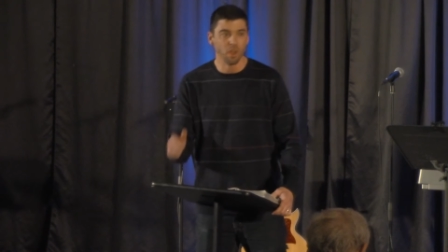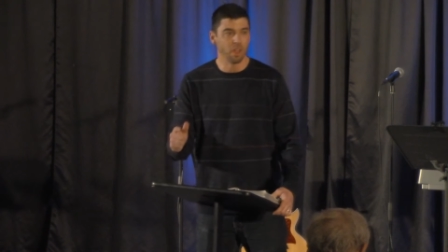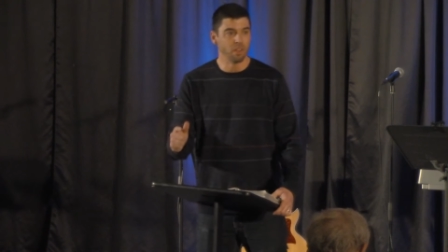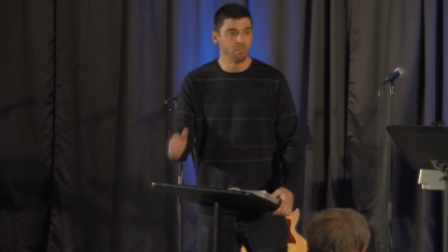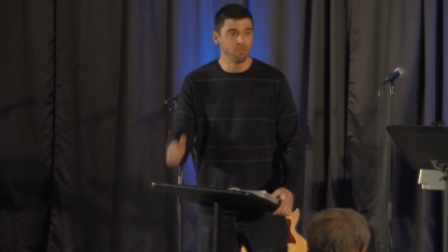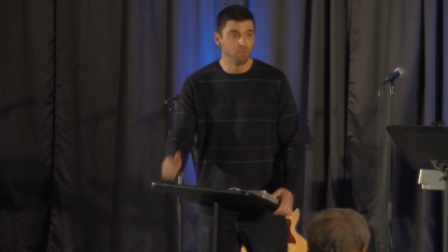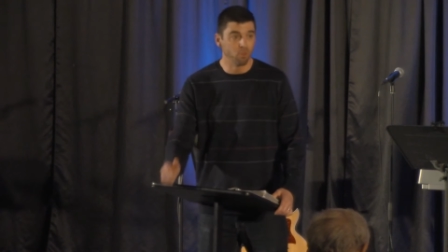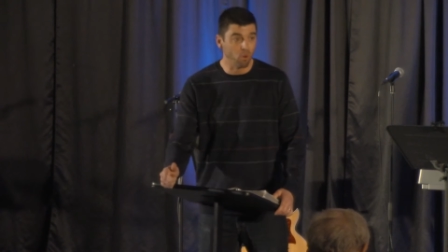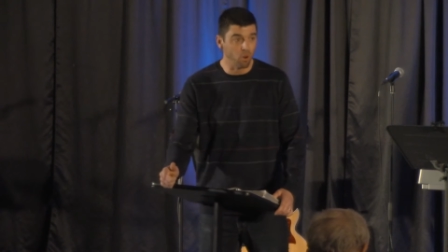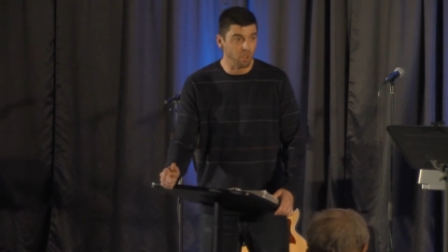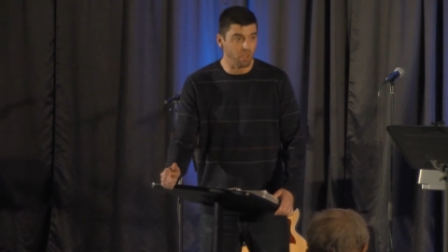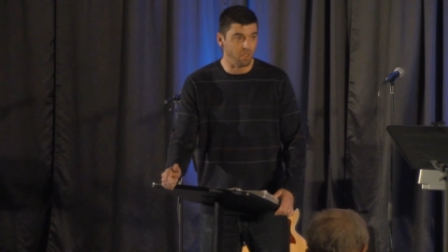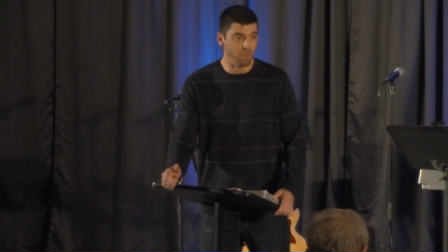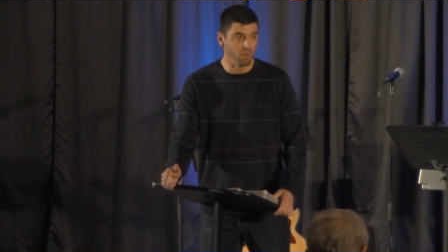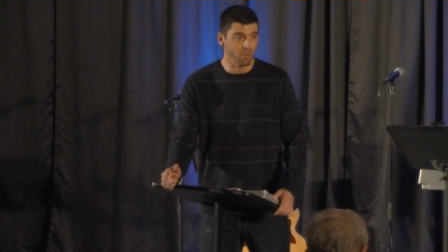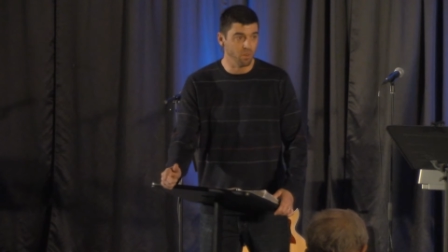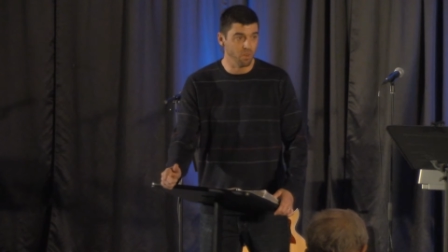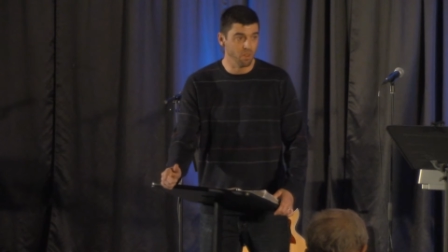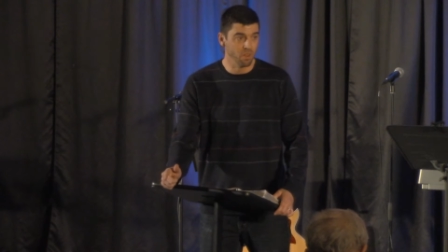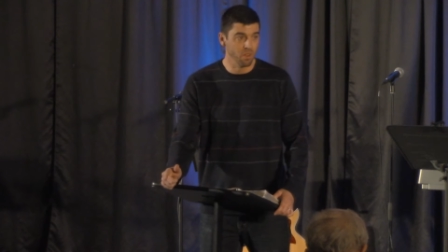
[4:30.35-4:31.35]
and for
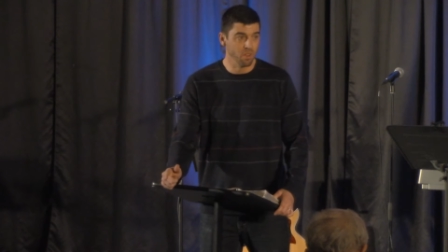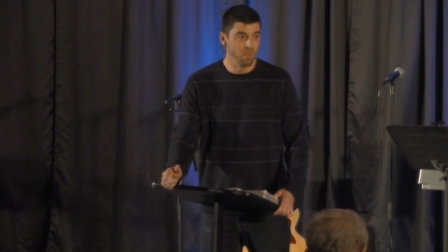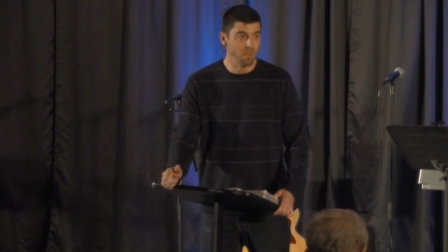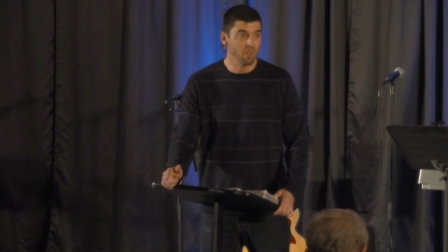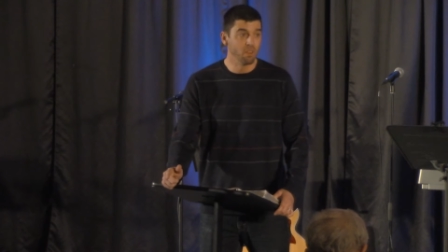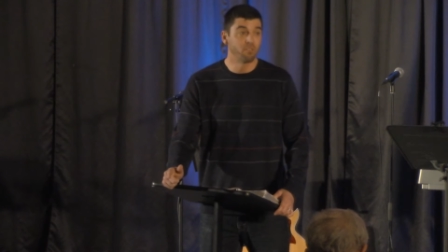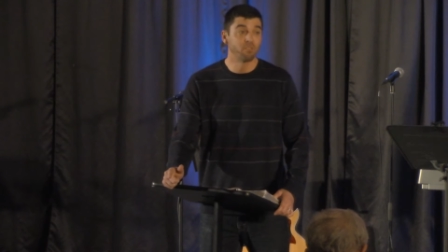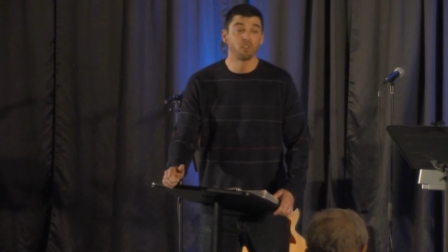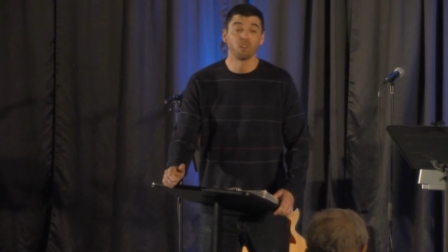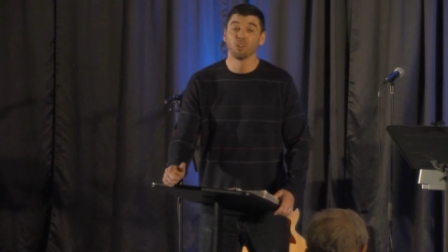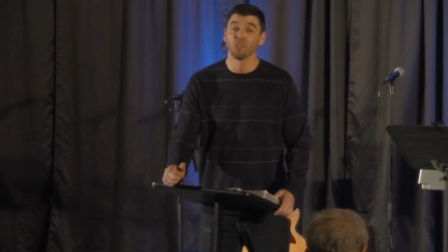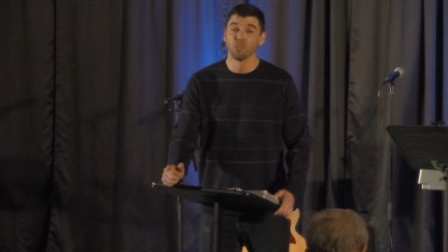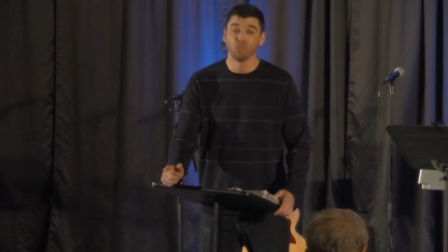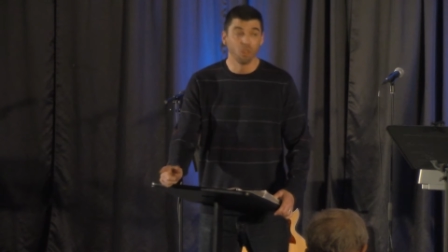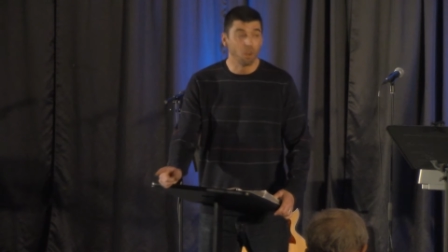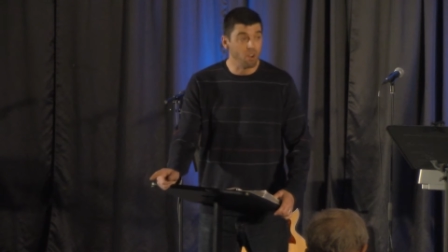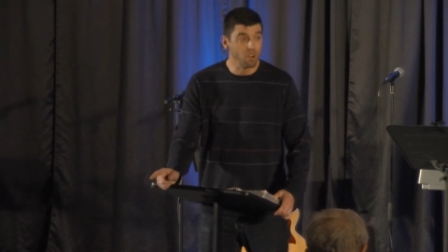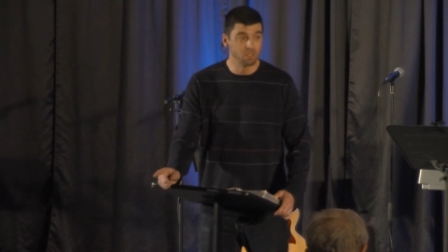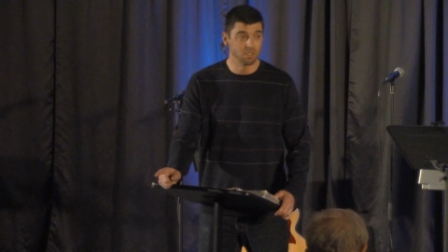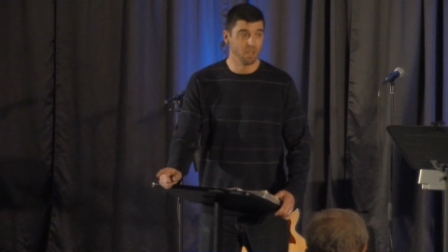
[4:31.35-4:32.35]
you for a
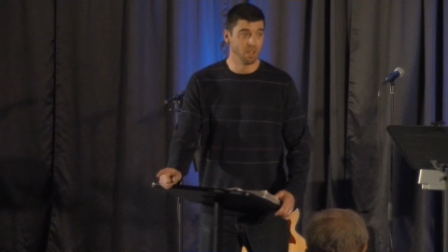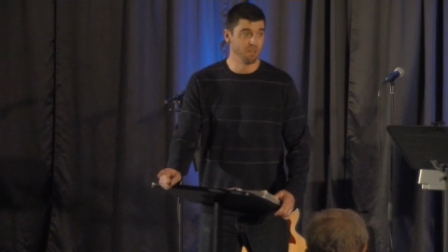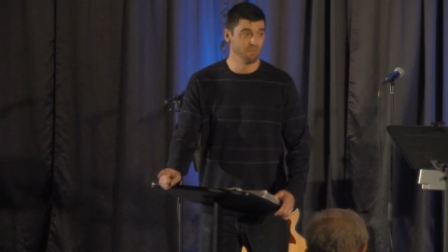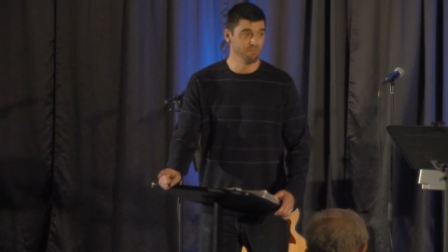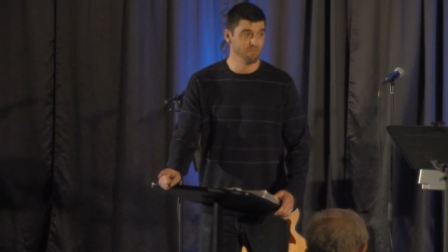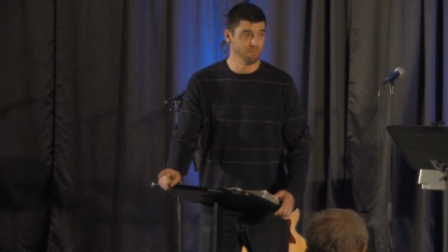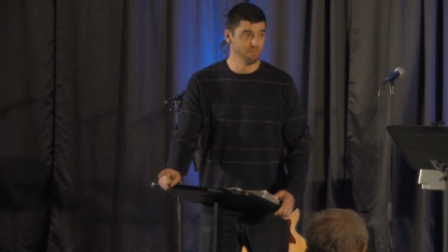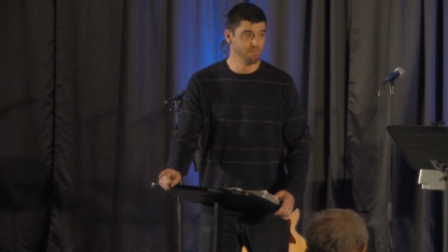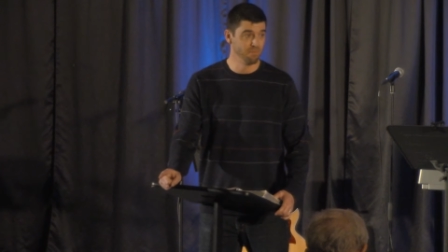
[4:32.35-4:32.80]
long time.